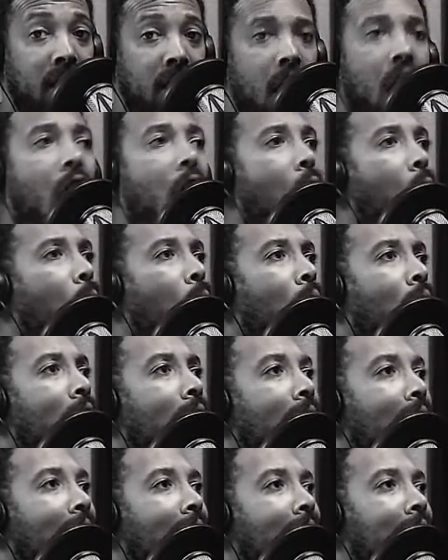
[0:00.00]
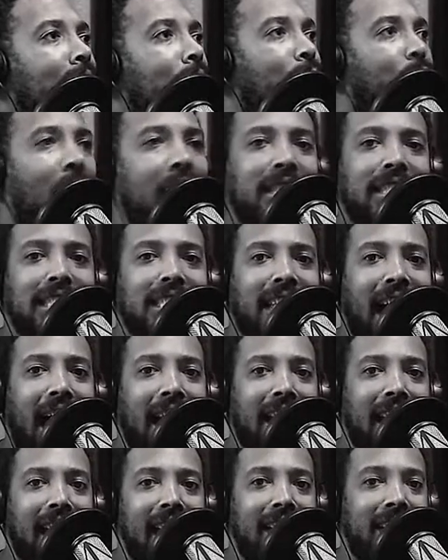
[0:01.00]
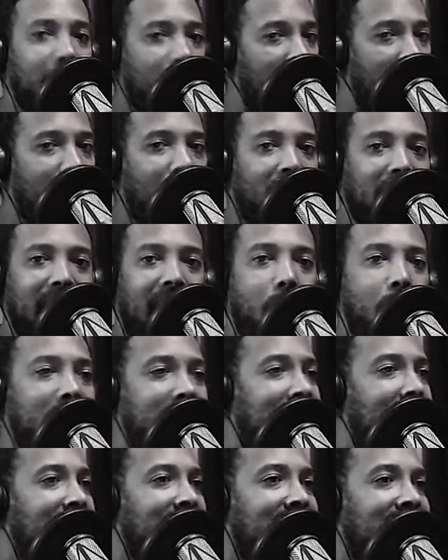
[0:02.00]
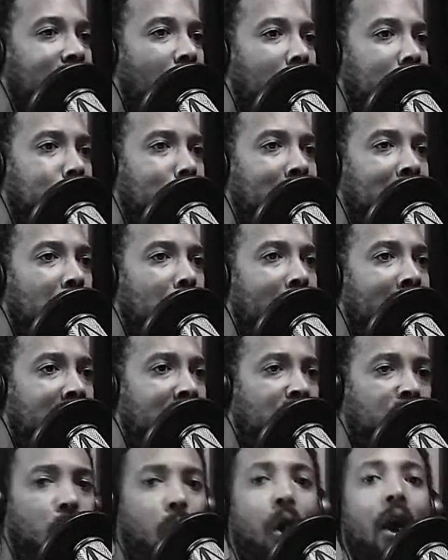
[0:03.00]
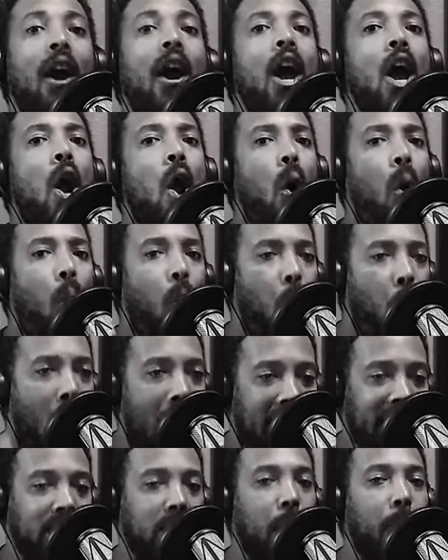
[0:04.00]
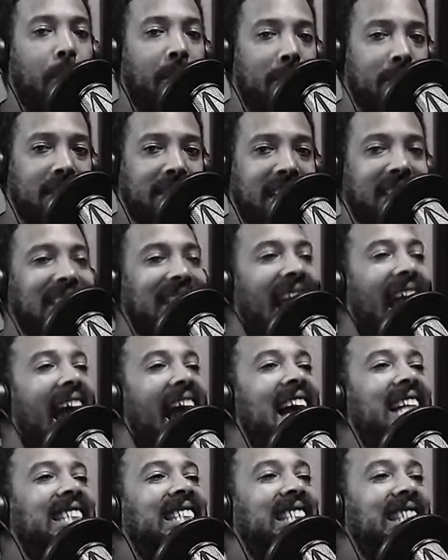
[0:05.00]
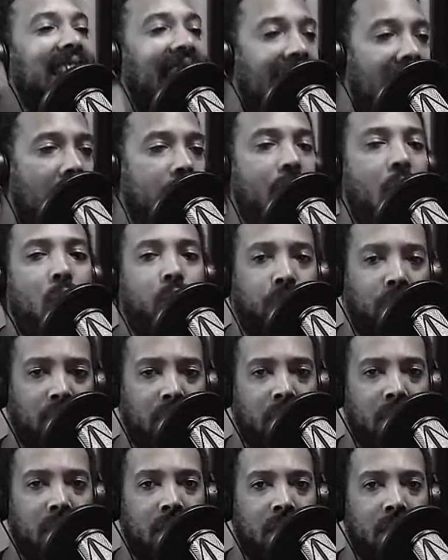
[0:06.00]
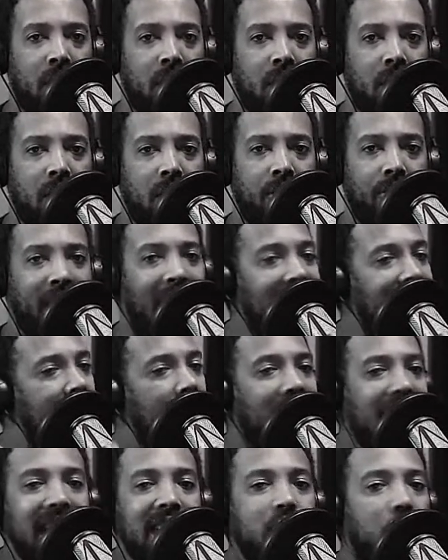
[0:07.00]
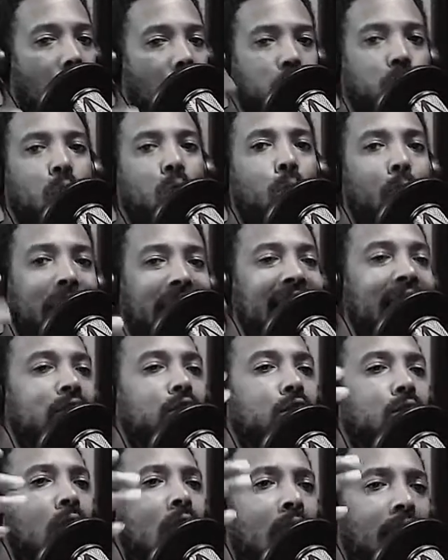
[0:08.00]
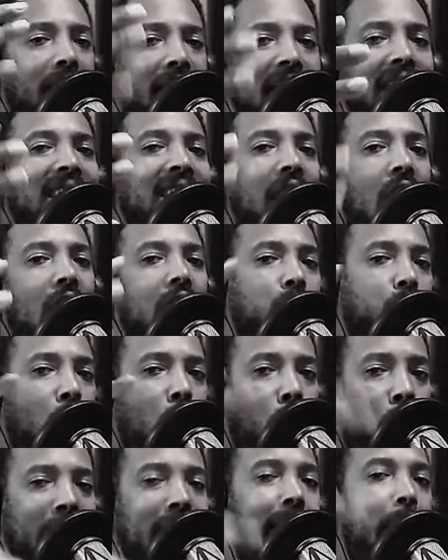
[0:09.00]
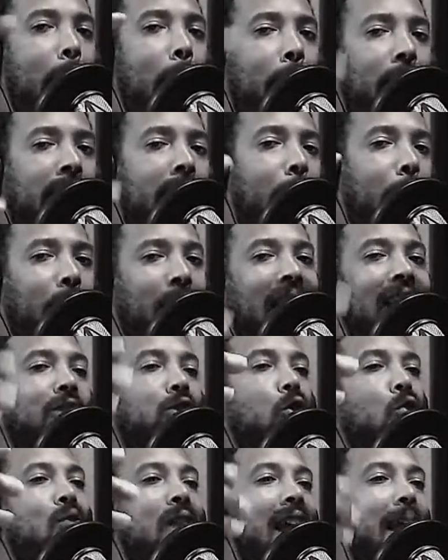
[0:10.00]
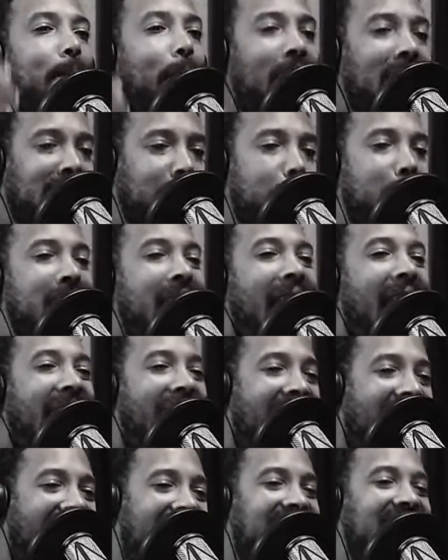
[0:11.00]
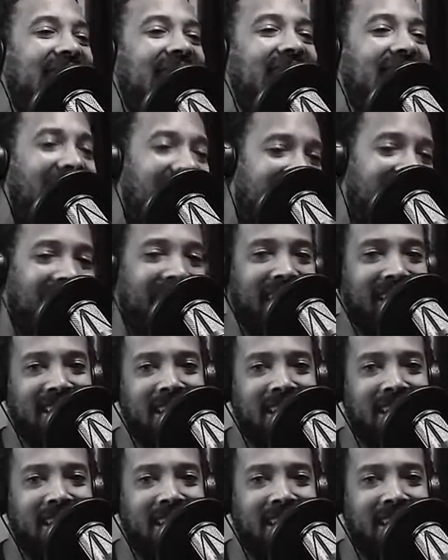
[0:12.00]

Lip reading: Oh, and Francis Scott Keys, the motherfucker that we sing the Star Spangled Banner for, white supremacist and slave owner. These laws were written and put in place to keep us behind the line.